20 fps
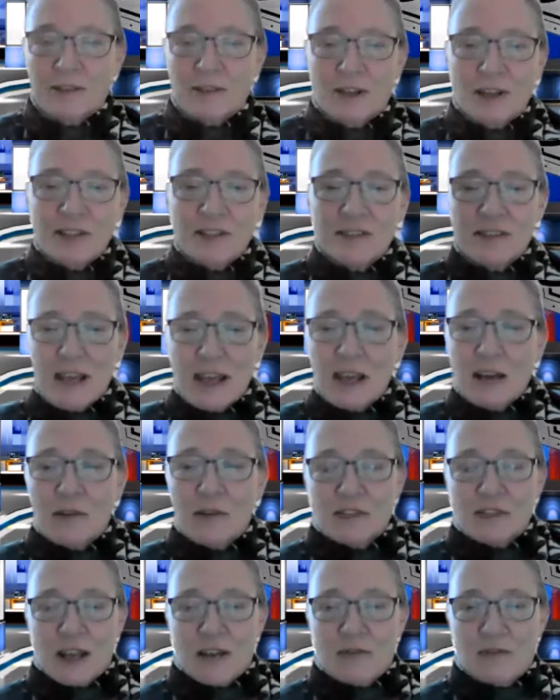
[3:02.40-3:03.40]
So let's say
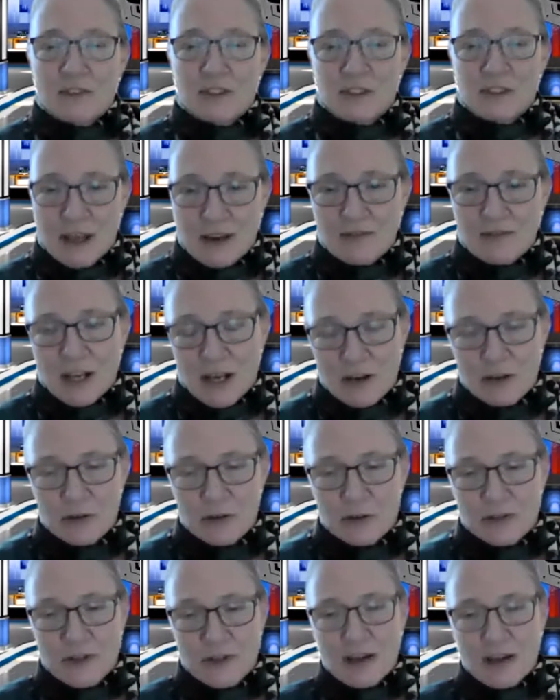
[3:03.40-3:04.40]
you've saved
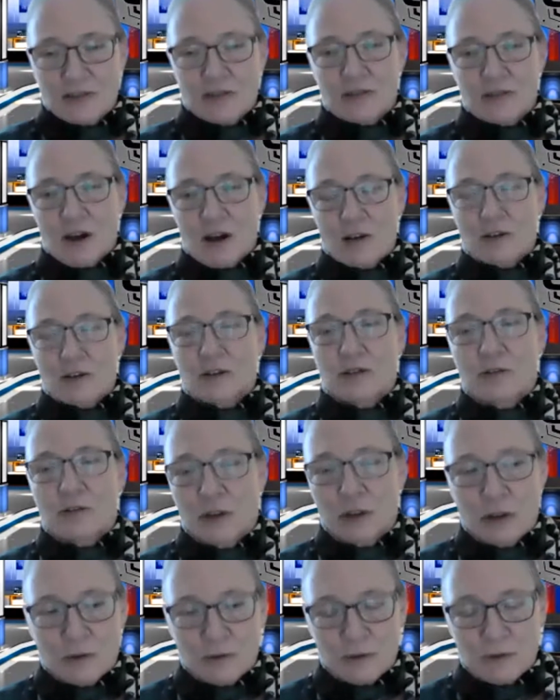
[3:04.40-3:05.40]
$100,000
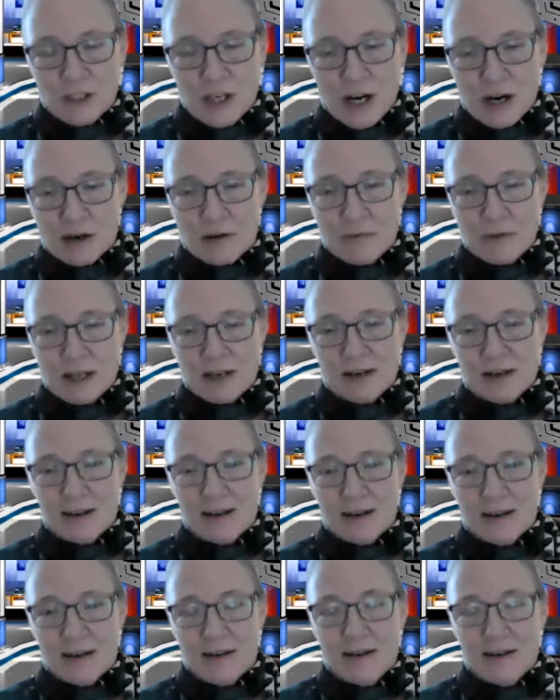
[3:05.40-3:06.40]
for your retirement.
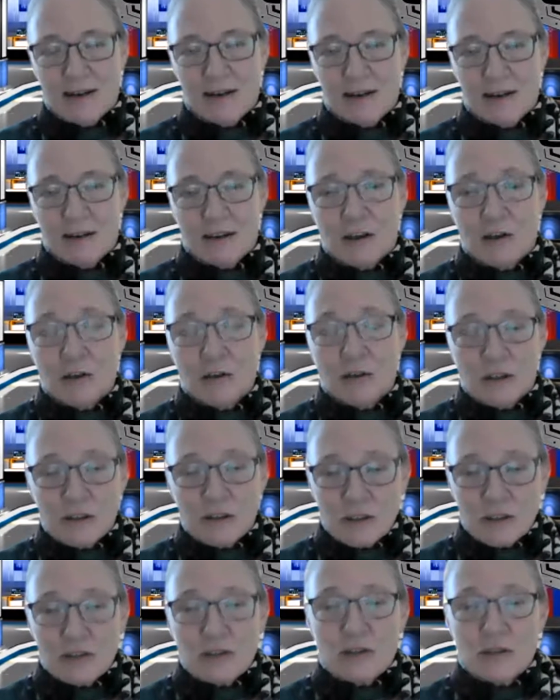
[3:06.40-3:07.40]
You can
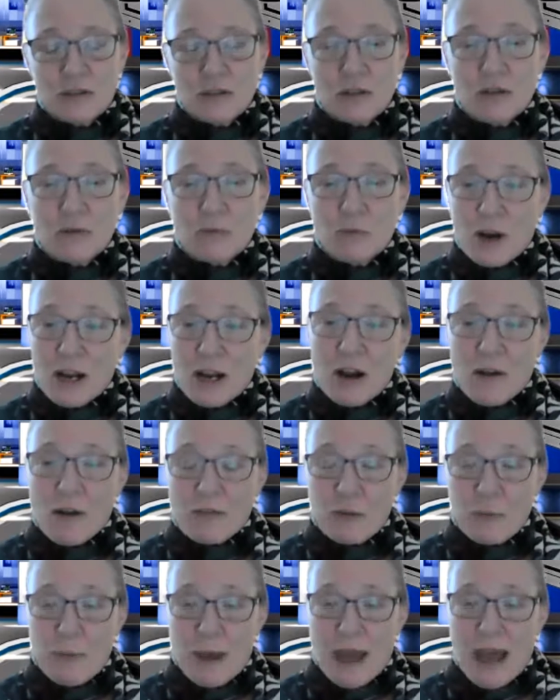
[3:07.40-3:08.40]
just assume right
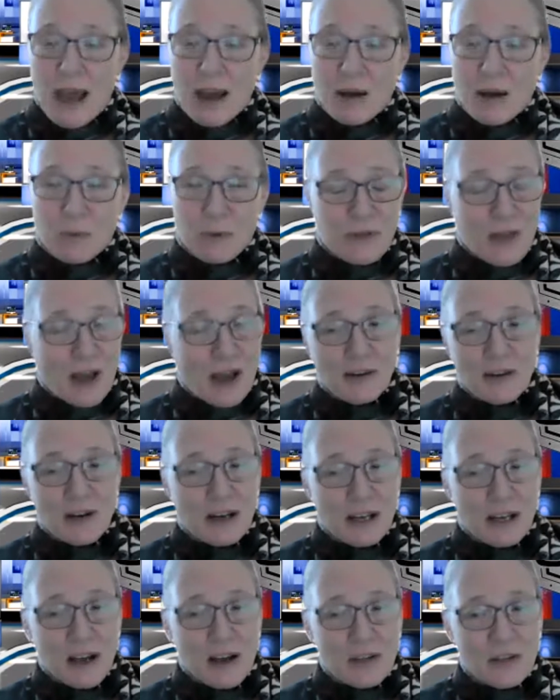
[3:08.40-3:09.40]
off the bat, without
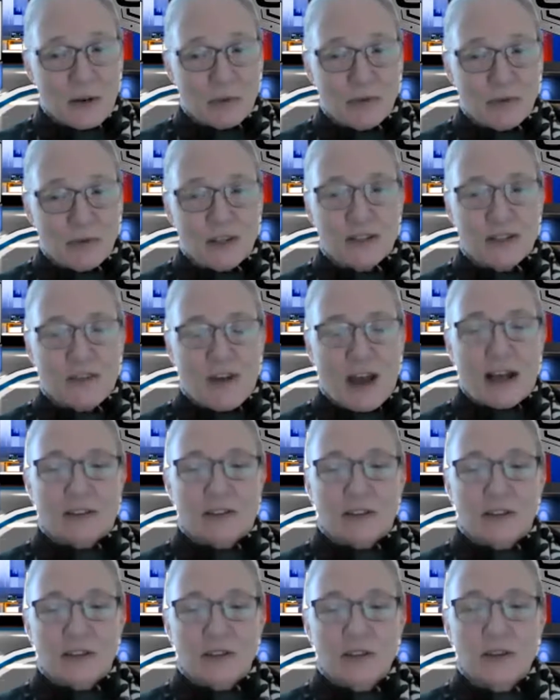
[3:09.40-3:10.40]
any other risk
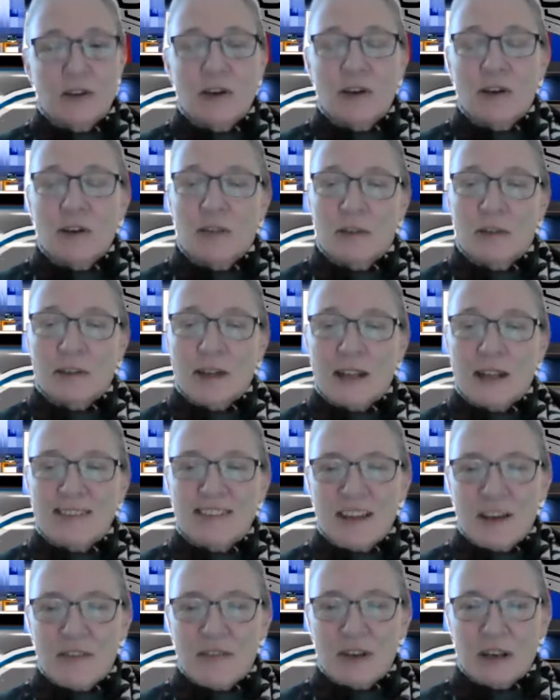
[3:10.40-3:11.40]
factors, that
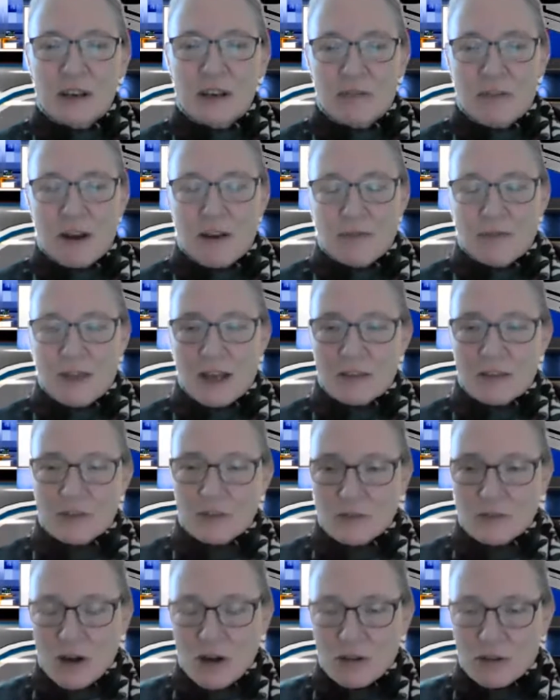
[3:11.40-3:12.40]
that's
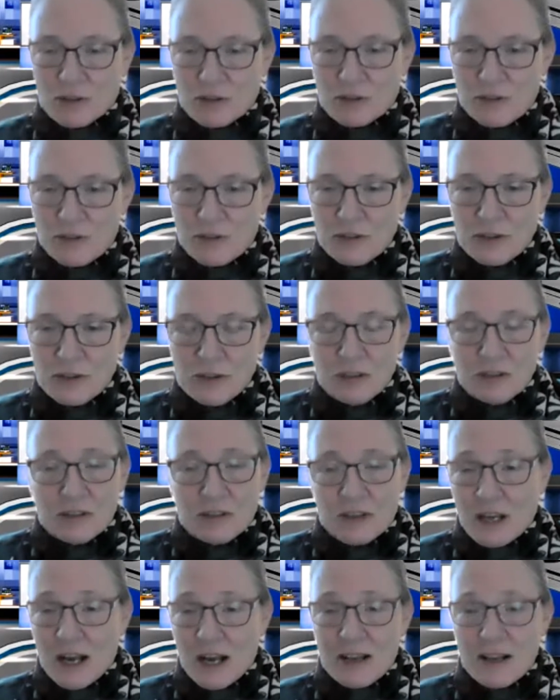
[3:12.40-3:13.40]
$75,000.
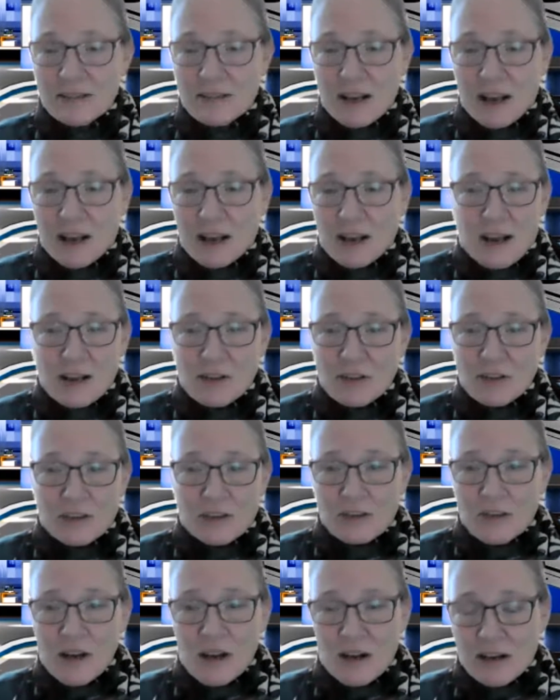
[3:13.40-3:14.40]
Today's day and age,
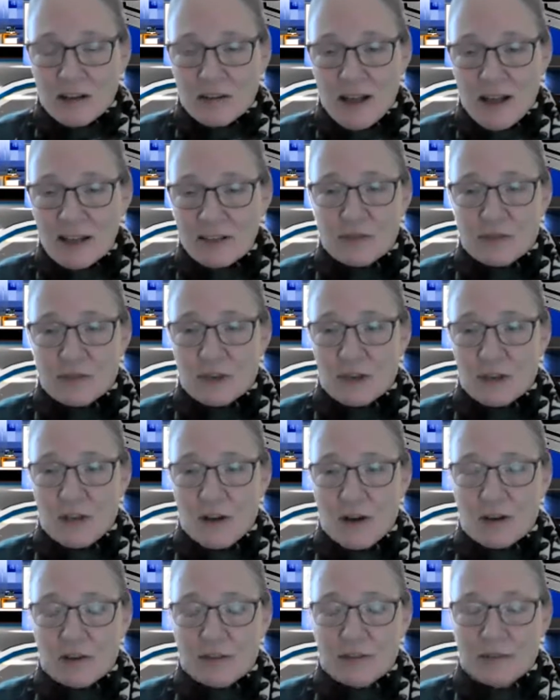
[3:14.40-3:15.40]
that's not going to last very
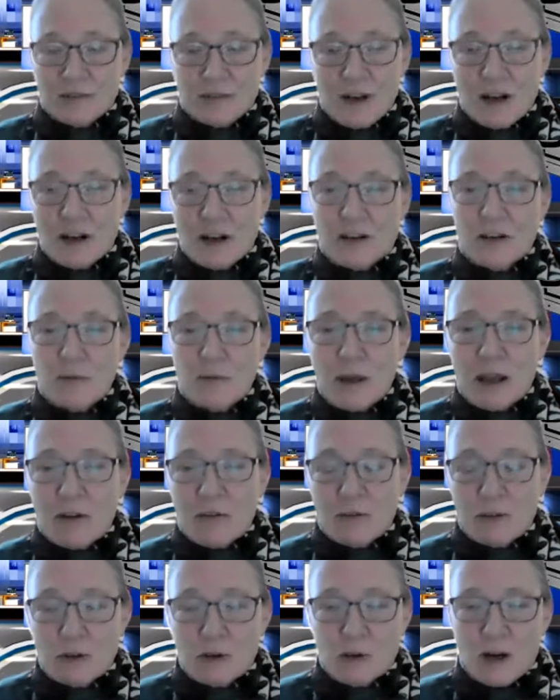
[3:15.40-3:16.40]
long. It's not going to
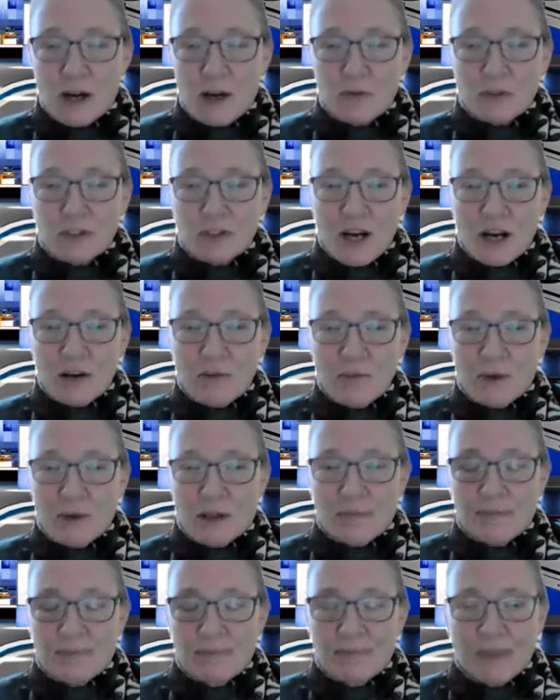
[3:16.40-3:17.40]
make for a great
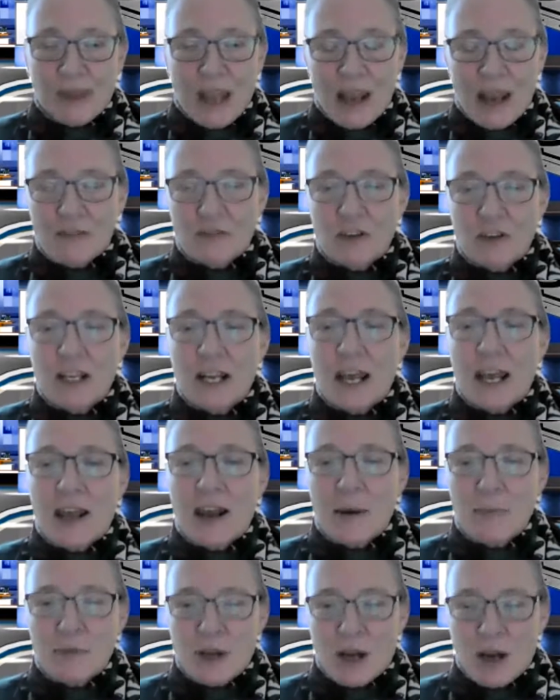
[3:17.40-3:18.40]
retirement. Every
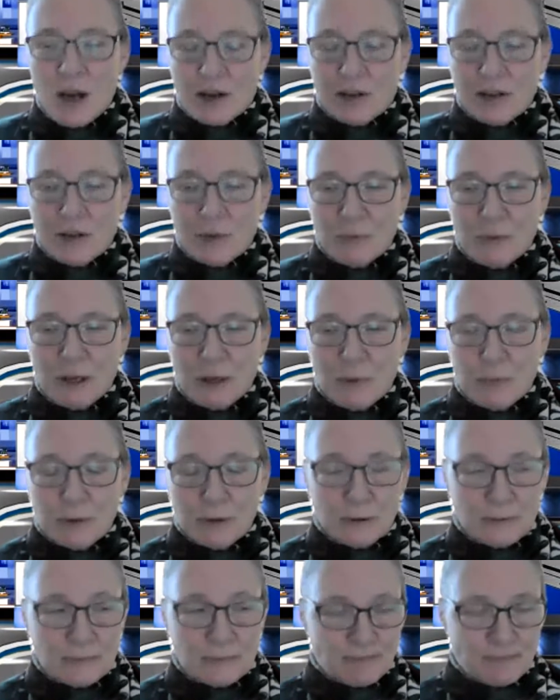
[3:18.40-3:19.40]
day I'm talking to
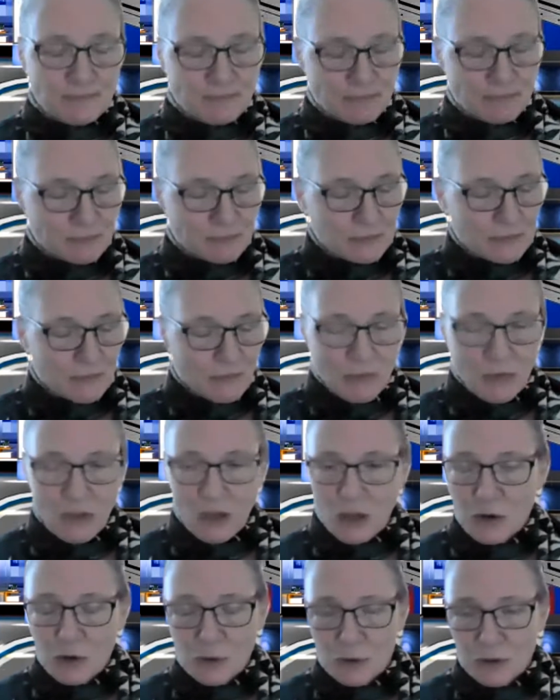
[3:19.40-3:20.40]
people
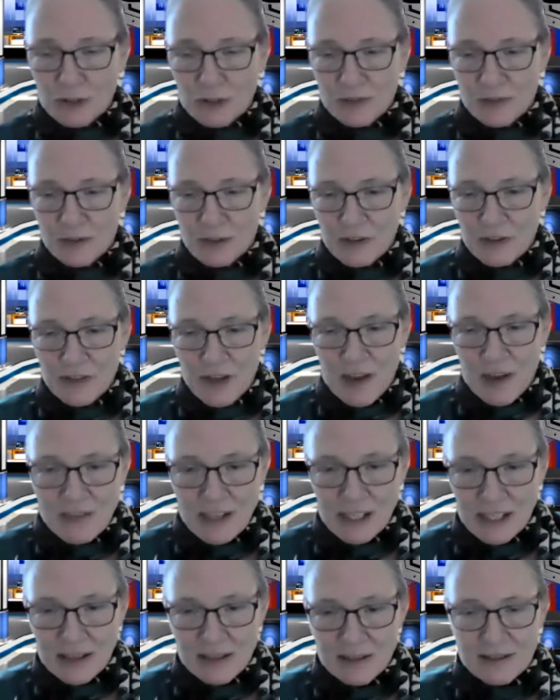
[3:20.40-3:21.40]
who are in their
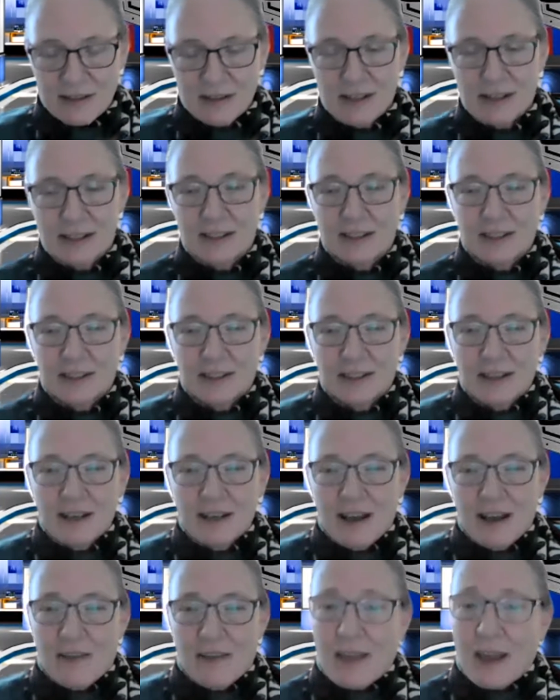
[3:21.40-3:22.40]
70s
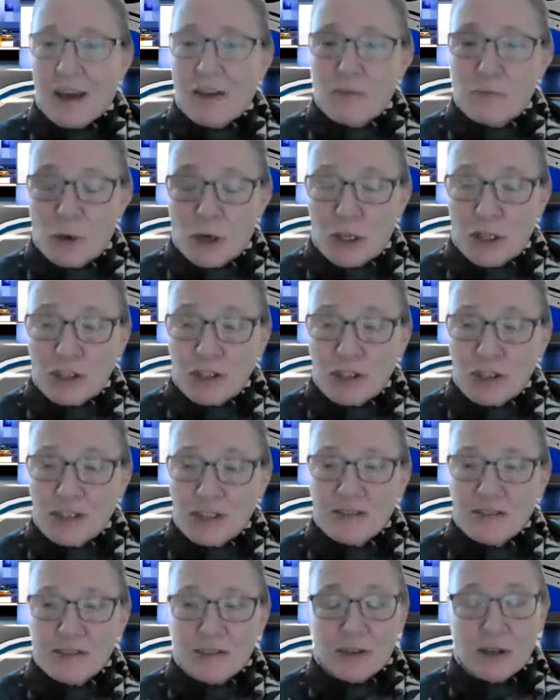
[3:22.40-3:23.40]
and they have
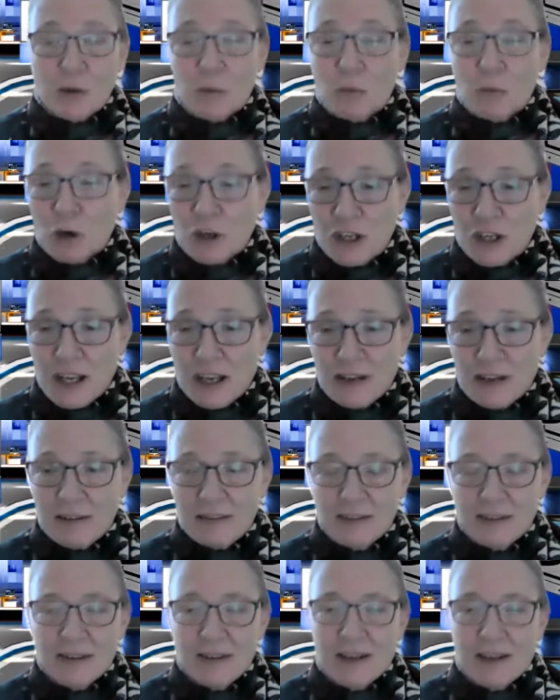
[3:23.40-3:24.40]
mortgages and they're
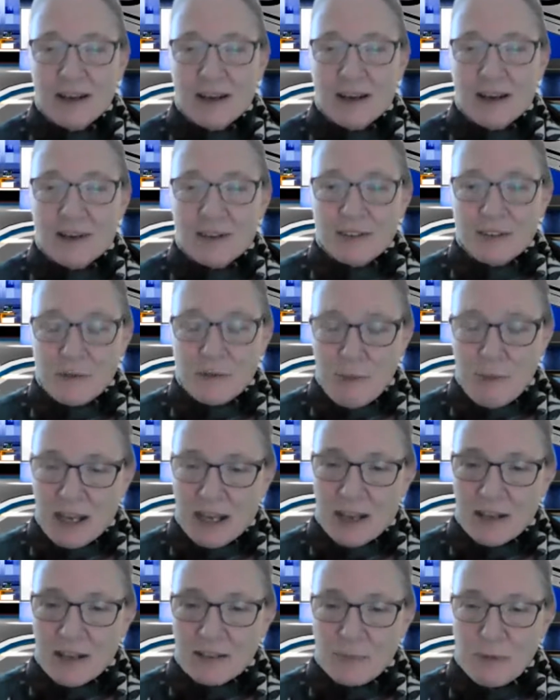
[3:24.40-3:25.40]
working to
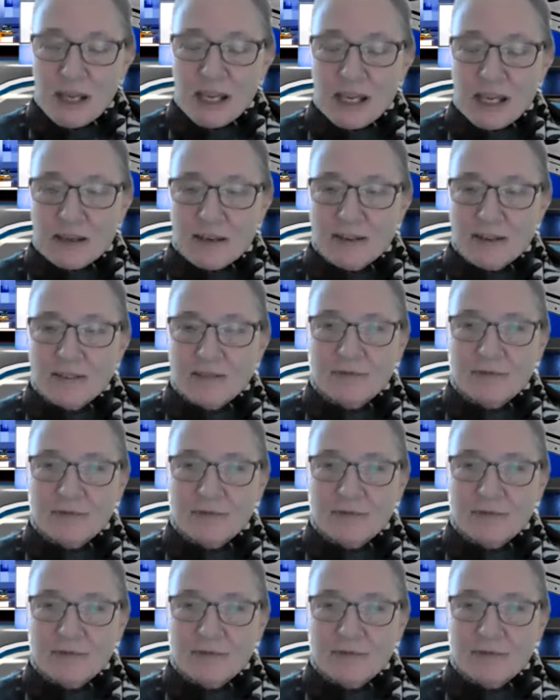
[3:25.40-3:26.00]
make ends meet.